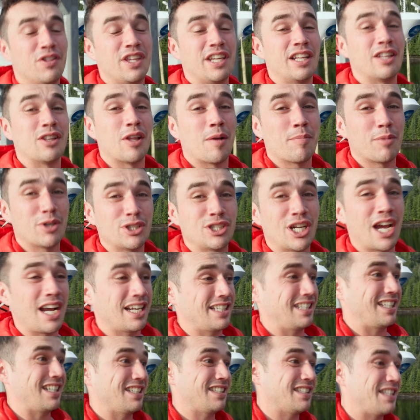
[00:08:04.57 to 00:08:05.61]
of the
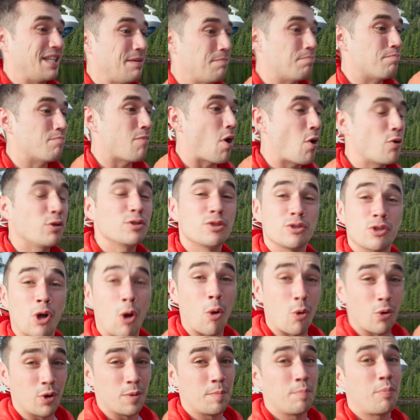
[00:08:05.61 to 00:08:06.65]
lumberjacks. It has the most
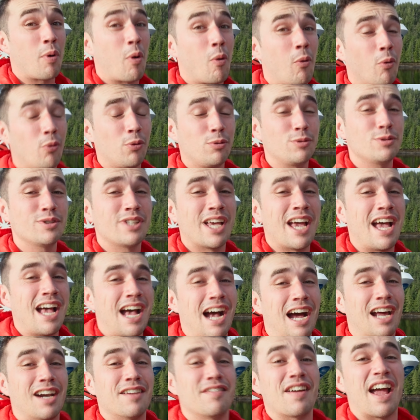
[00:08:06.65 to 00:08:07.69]
totem poles
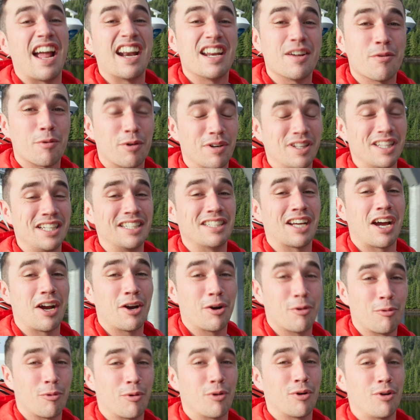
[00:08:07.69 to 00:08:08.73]
out of anywhere in the
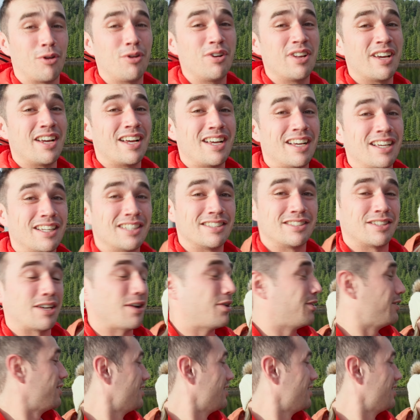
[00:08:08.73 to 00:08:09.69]
entire world. It's the salmon so,